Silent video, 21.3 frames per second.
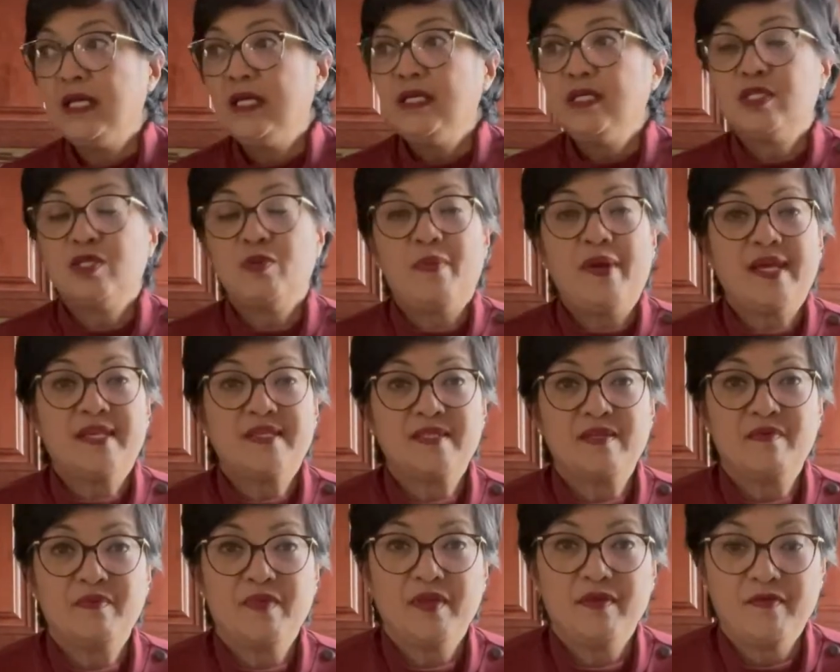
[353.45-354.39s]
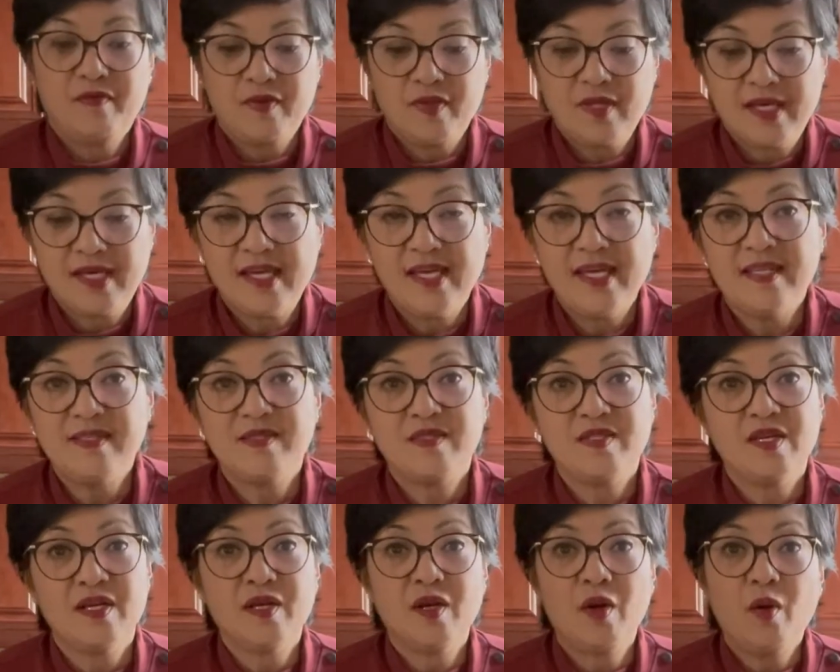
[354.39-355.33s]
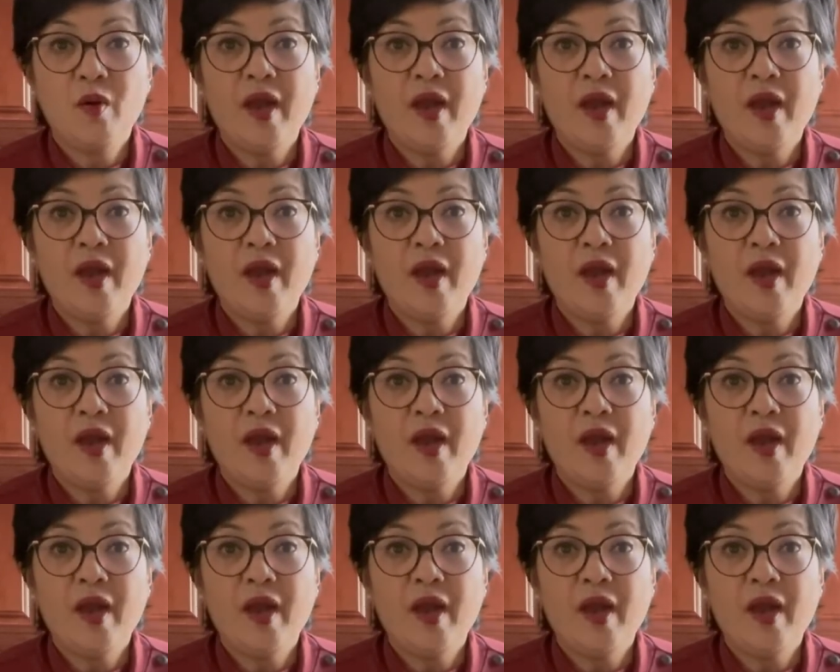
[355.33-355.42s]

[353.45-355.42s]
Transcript: to bake something for the kids, then go